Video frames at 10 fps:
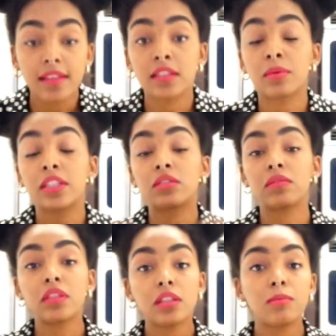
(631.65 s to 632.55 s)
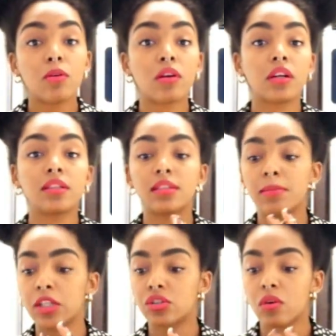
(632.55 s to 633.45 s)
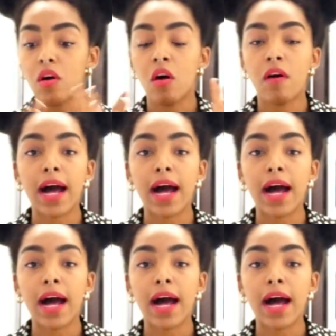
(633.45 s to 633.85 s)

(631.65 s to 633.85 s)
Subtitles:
That's why it's really important to make sure all